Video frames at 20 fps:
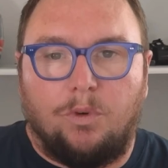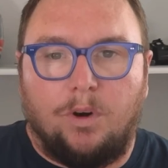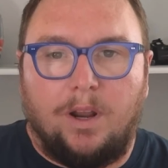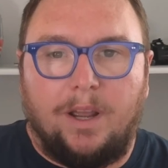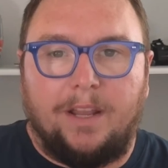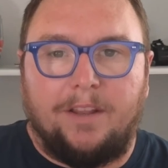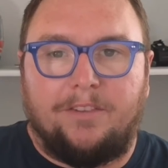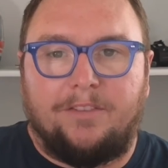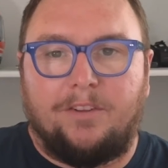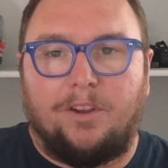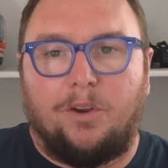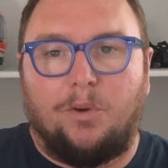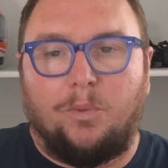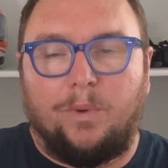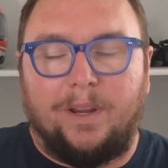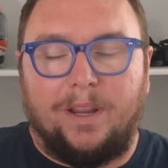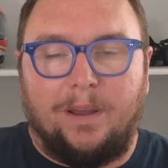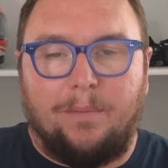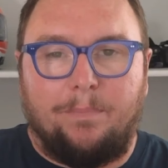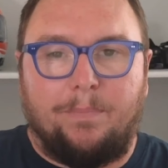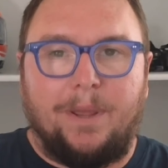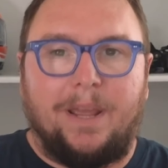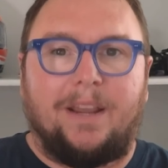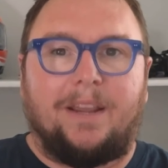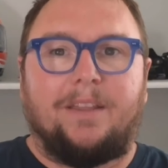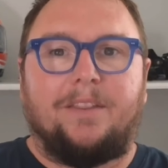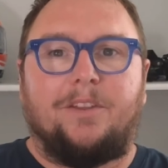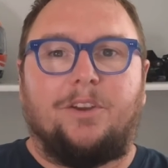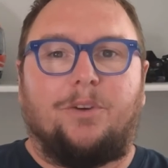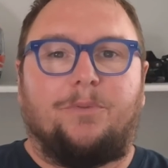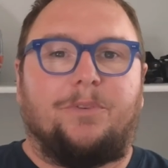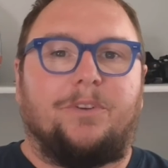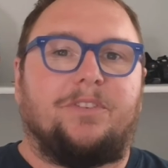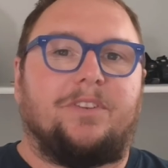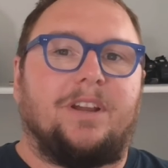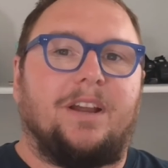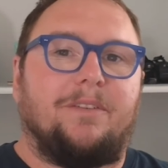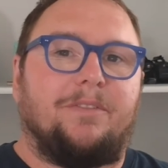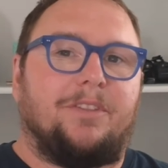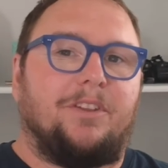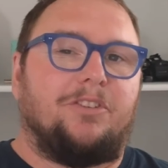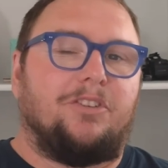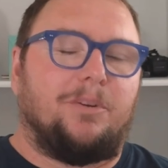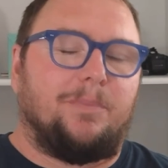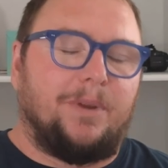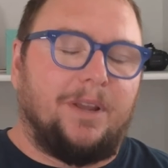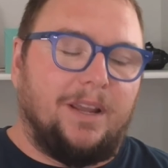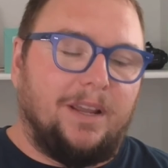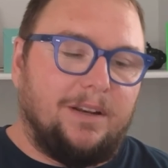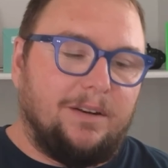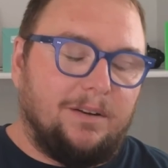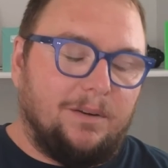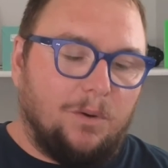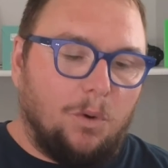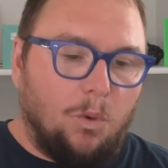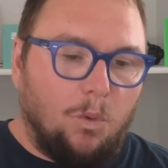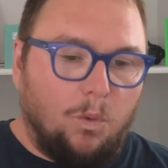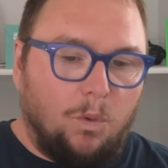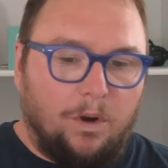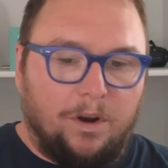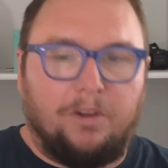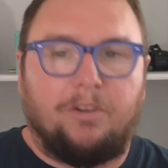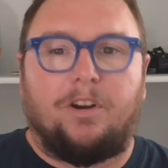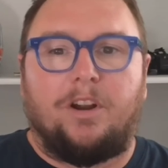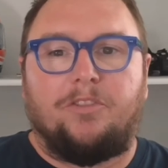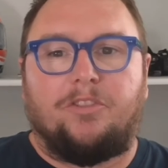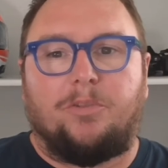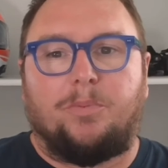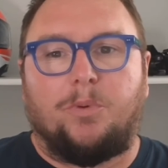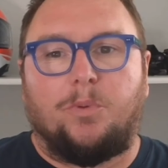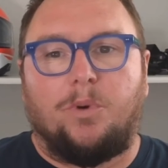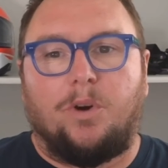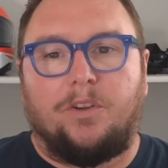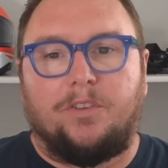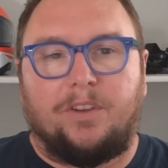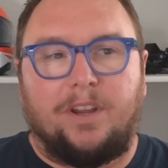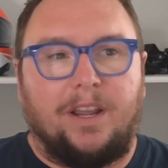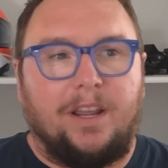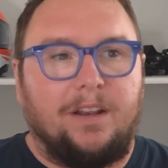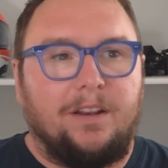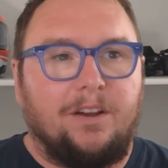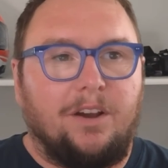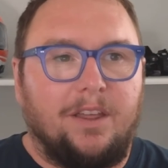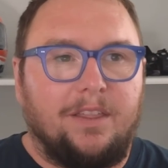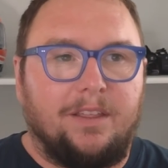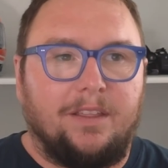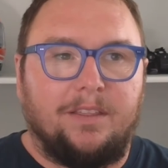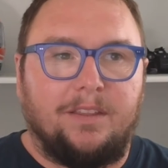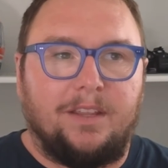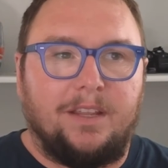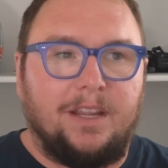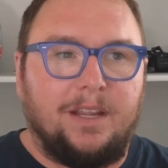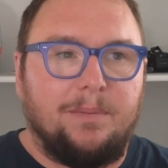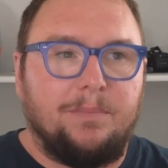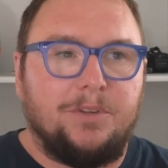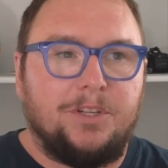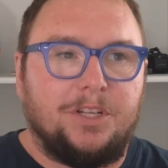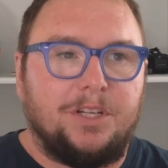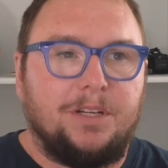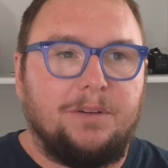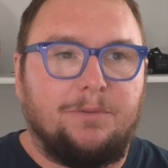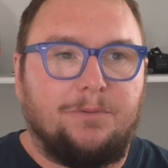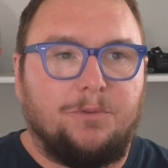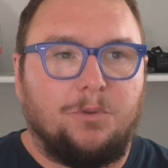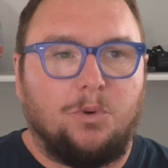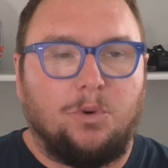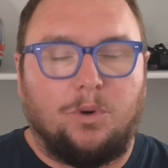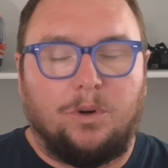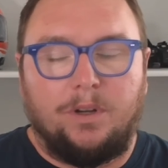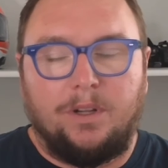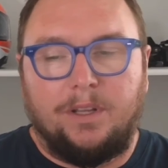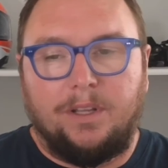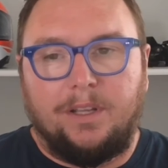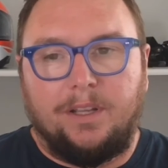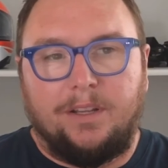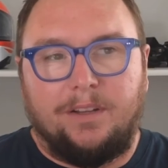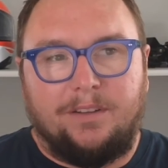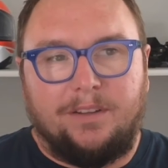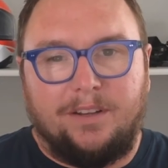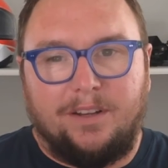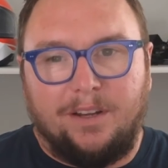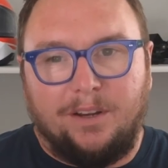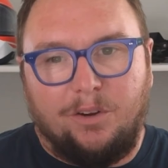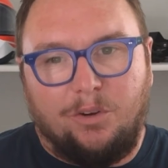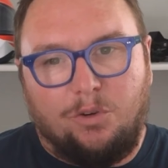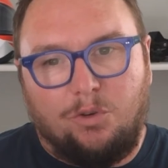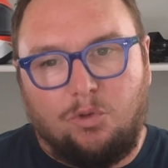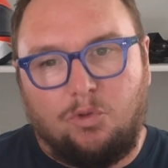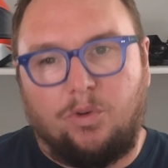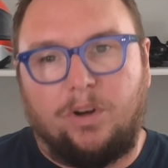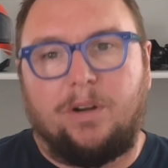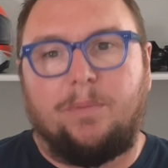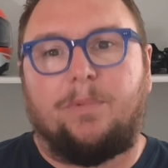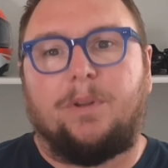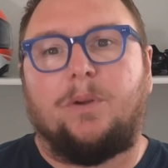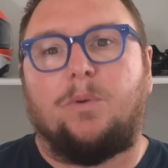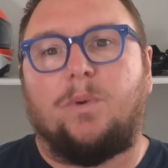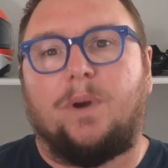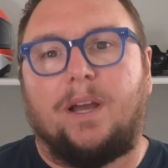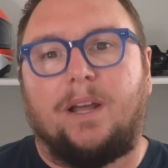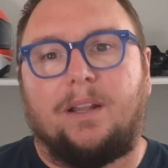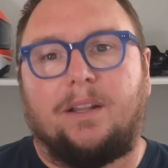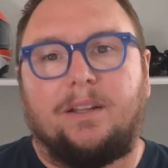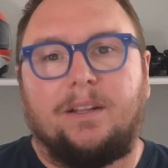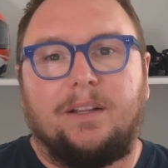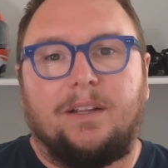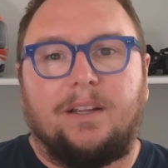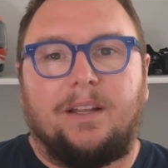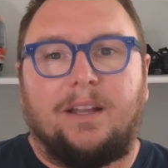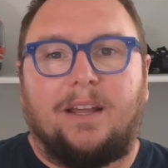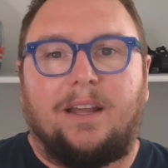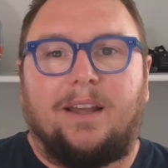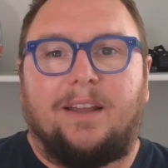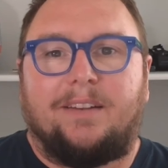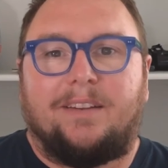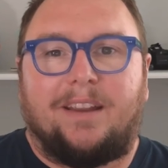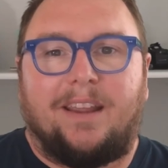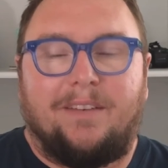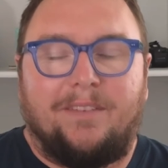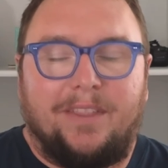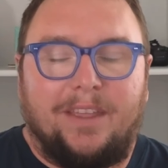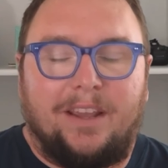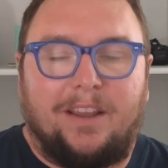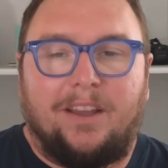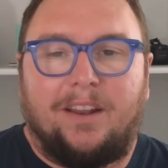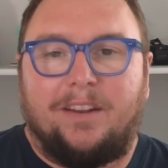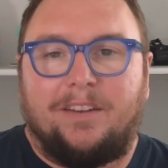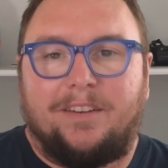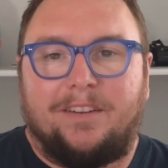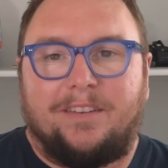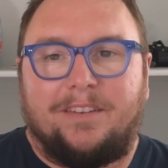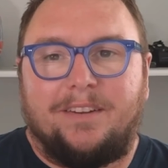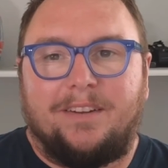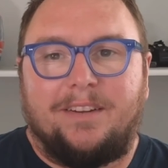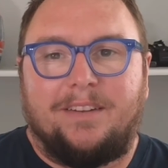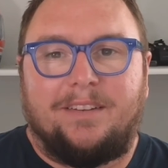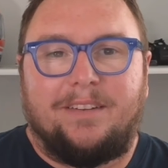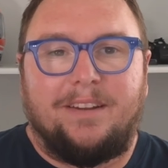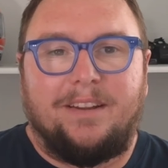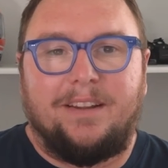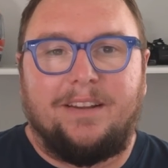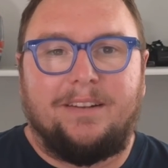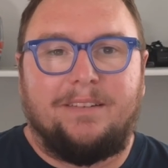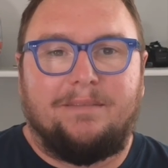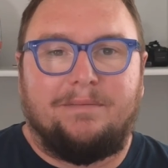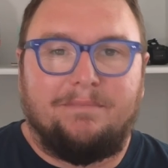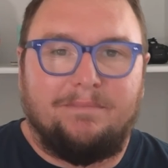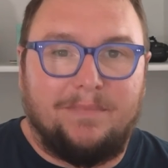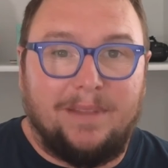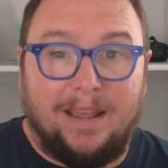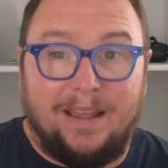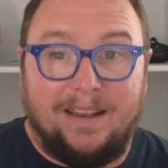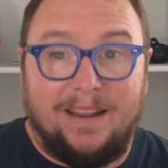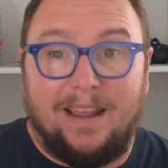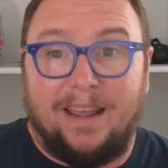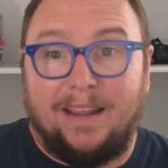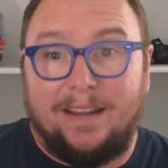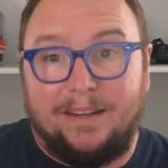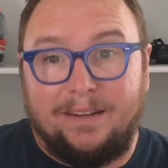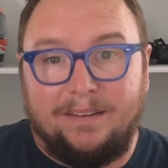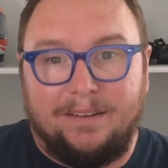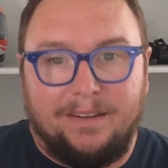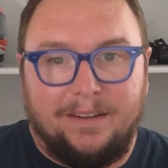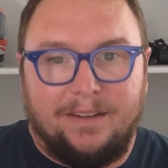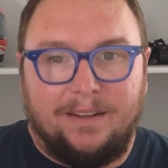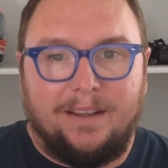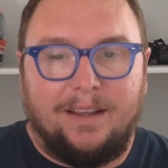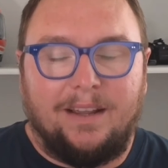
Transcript: Right, so we are back in the office after the trip, and what a great trip it was. And I think the MG4 did incredibly well to cover that kind of distance in a day.